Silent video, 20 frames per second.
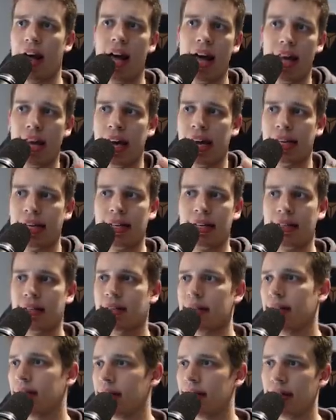Like,
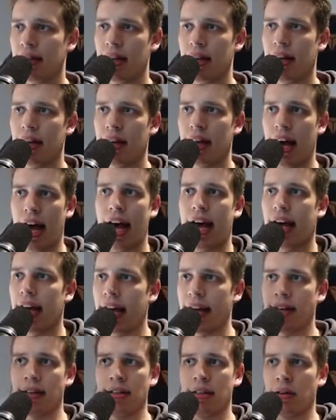I
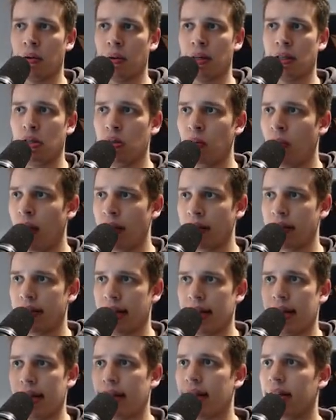don't know what you want
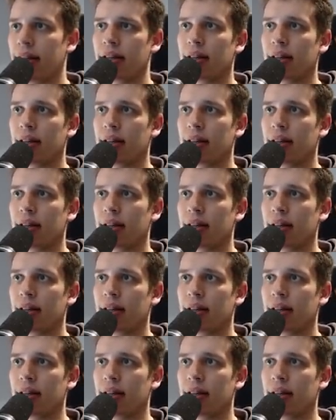here.